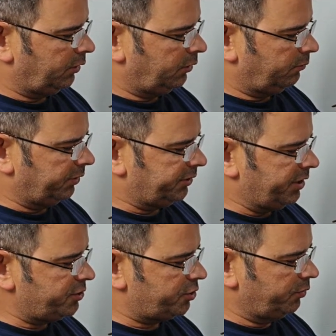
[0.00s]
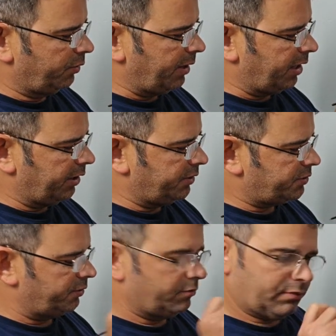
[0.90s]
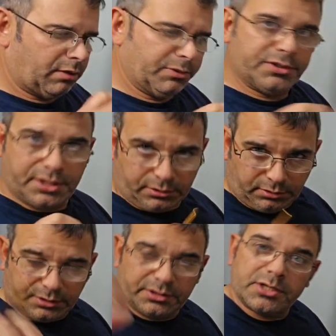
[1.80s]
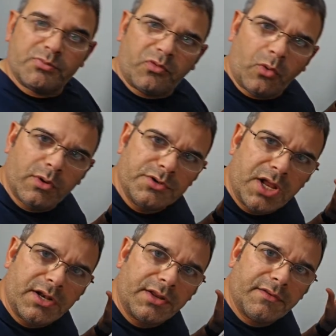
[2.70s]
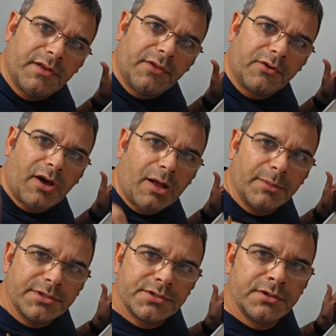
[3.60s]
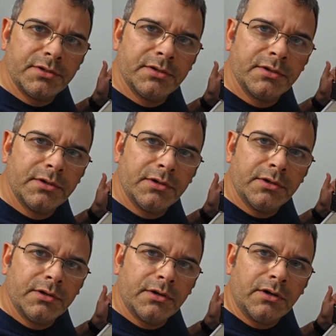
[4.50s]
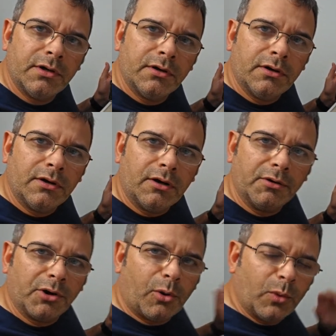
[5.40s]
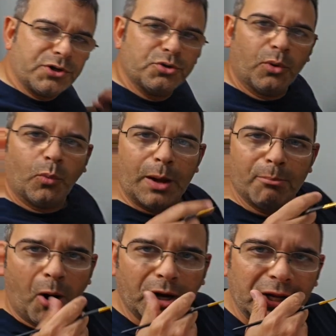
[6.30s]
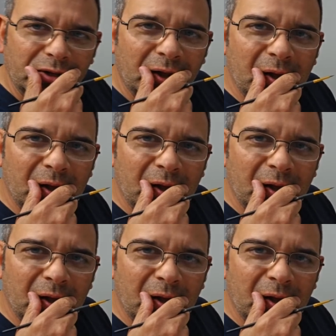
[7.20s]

But the issue we ran into, I'm going to take a look at this before it's not any other comments. Oh, y'all went to a wet market.